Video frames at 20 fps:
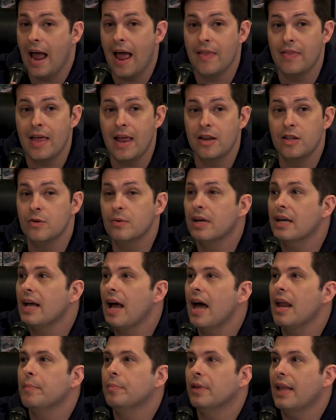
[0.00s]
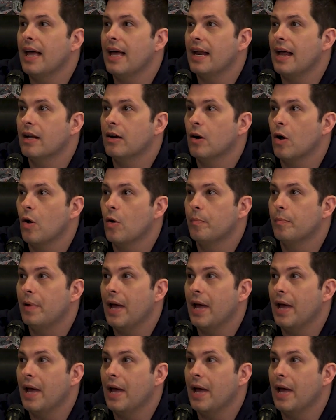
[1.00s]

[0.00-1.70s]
and then you can kind of play it at your own